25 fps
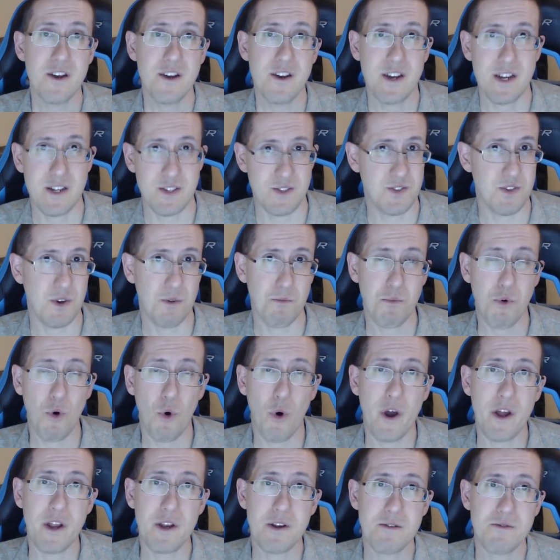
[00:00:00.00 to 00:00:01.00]
at some
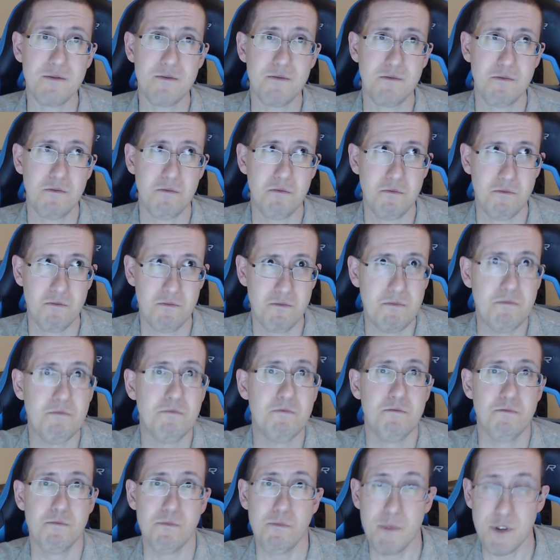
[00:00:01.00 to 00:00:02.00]
point.
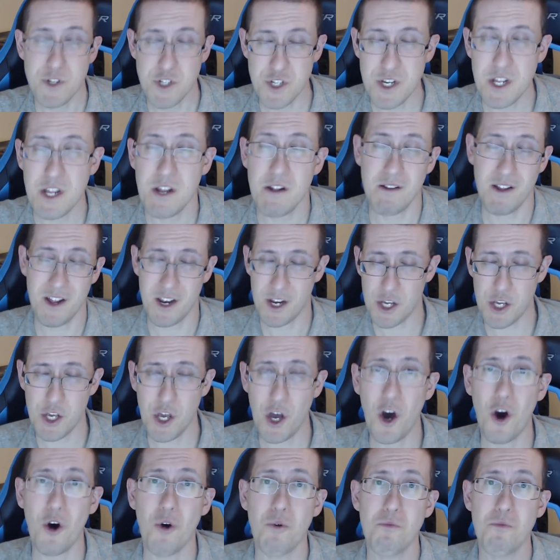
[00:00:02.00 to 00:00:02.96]
But you need to let it go.